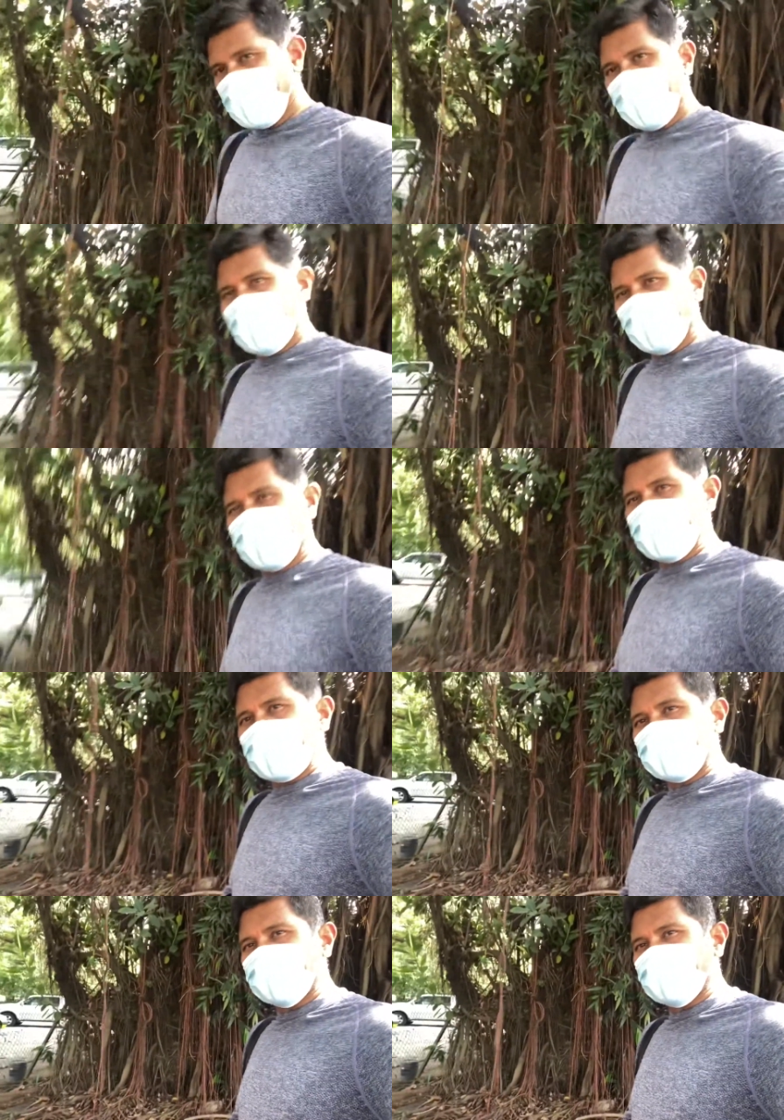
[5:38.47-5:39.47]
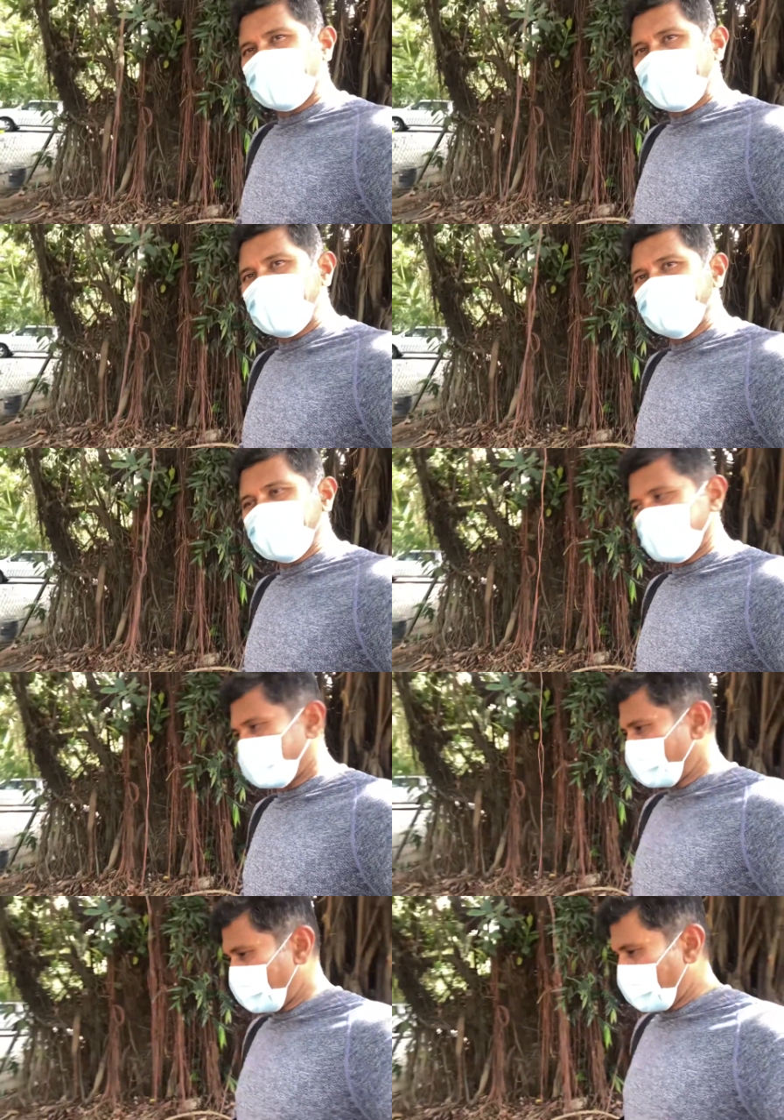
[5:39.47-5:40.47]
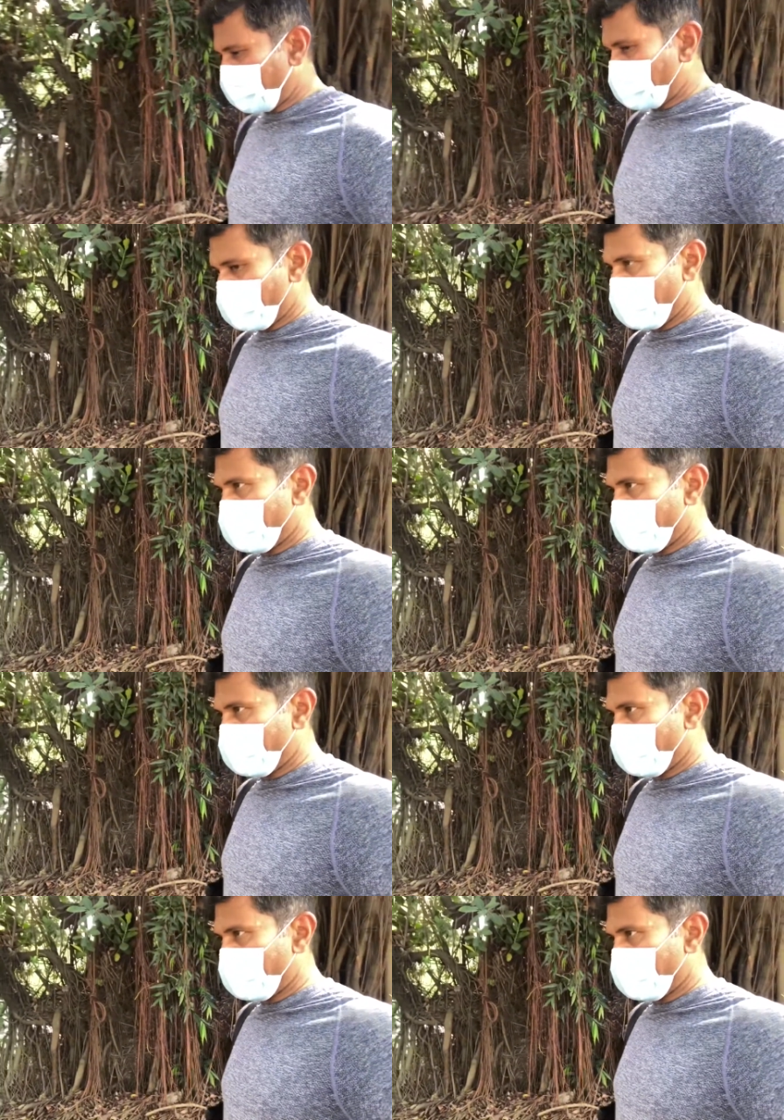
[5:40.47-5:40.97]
of the natural elements and the natural